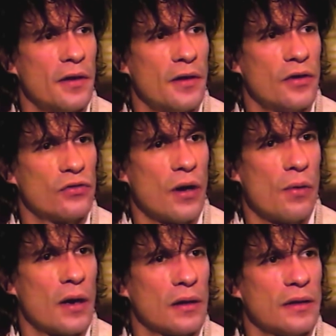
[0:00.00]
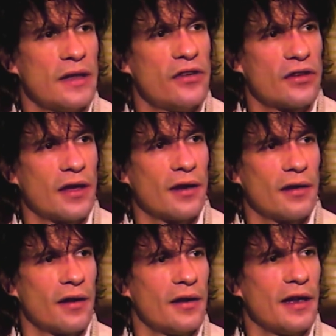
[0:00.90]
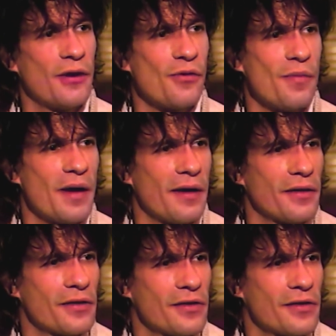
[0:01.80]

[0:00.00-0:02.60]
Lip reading: So I want to at least get an equal balance.